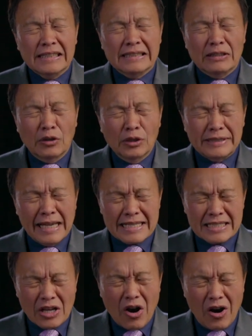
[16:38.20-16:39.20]
Oh,
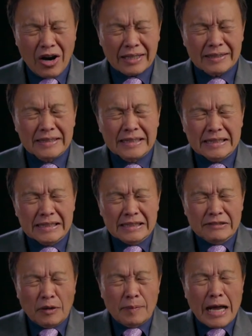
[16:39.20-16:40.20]
yes, God.
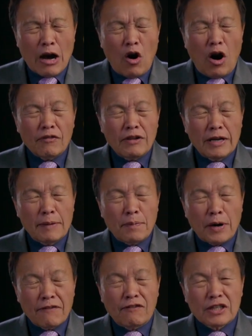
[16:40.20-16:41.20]
From now on, when I
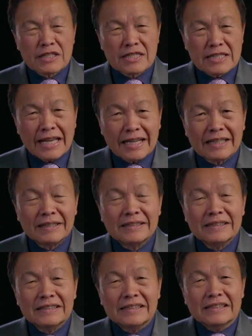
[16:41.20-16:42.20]
pray for the sick,
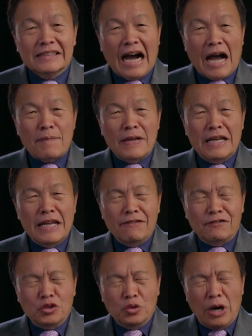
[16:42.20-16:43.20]
I
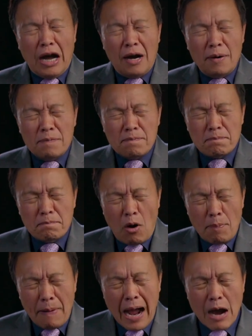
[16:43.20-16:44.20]
believe you are
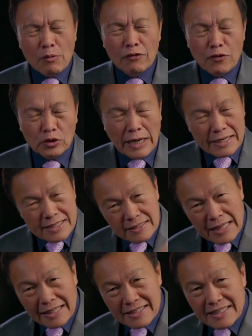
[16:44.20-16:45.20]
more powerful than
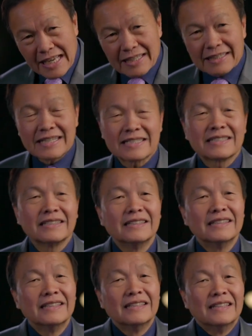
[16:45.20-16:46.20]
that sickness.
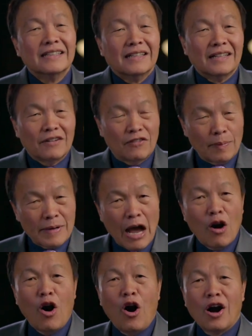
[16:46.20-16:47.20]
From
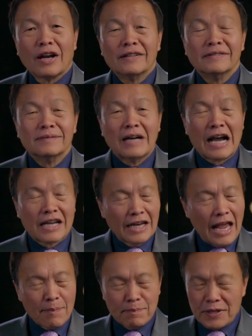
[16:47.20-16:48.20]
now on, I'm going to
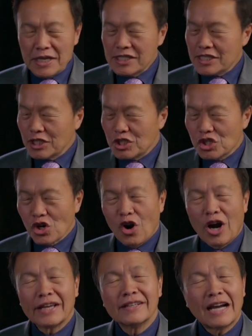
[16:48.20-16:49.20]
have peace and
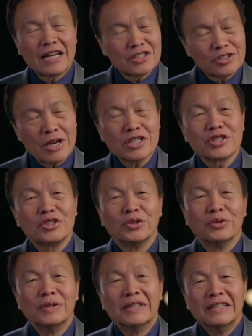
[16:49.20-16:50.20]
joy. I trust
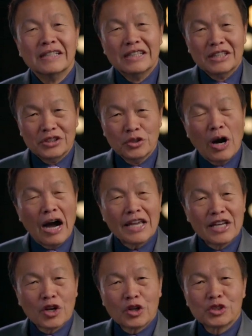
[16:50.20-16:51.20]
you. You are
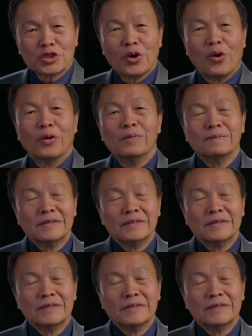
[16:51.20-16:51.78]
in control.